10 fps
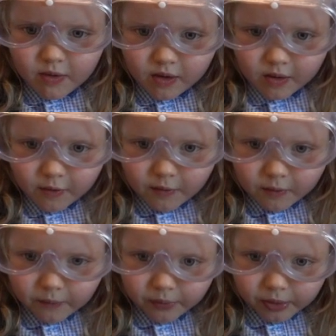
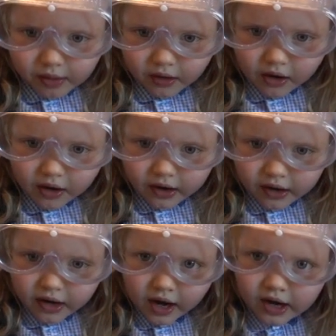
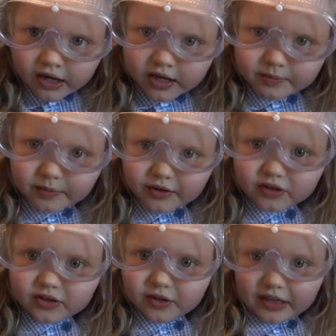The
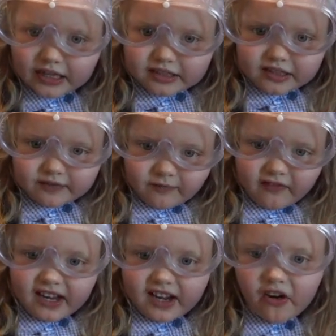rest of this
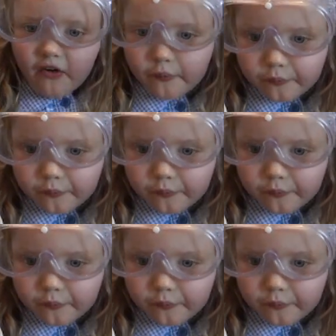cup.